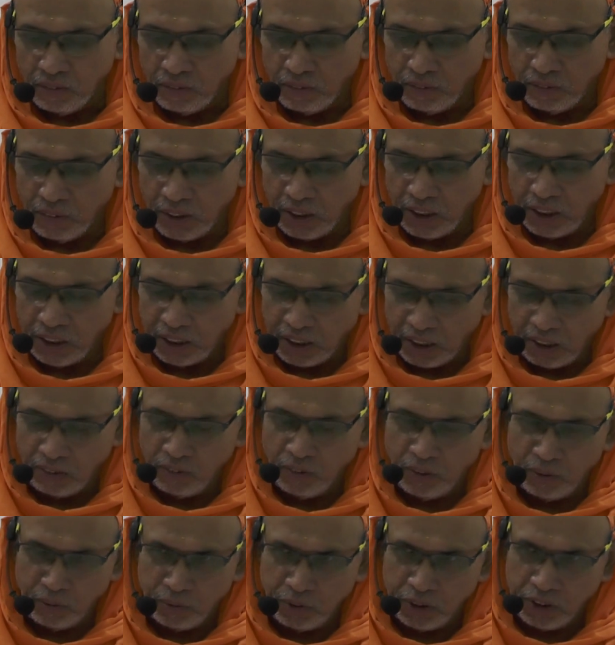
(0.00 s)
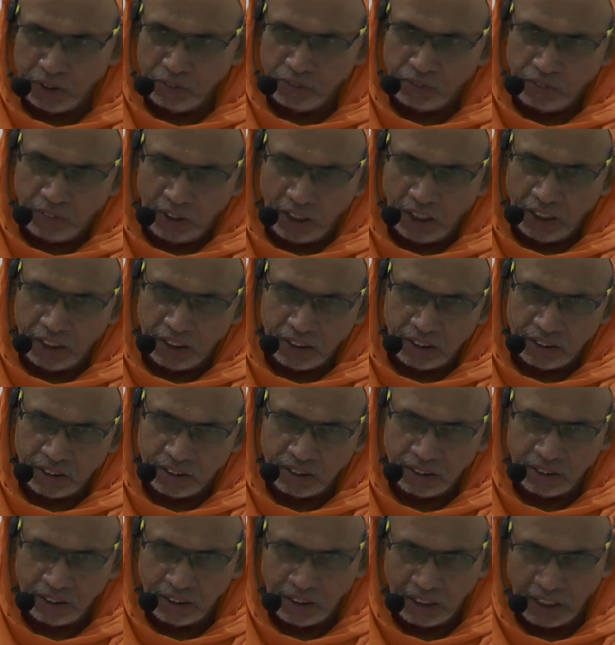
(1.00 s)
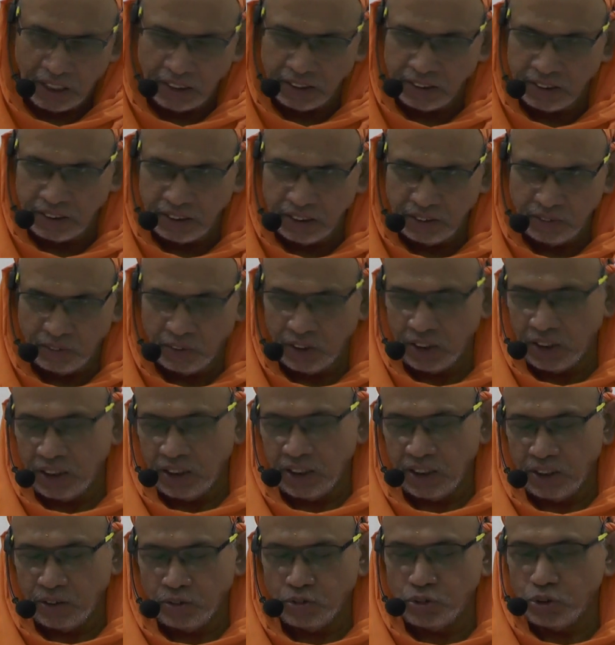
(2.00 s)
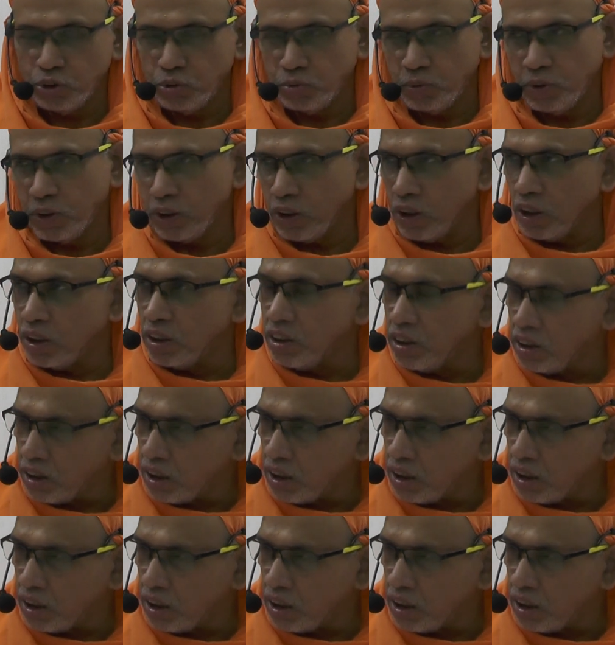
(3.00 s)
When I travel by the flight, I see one announcement all the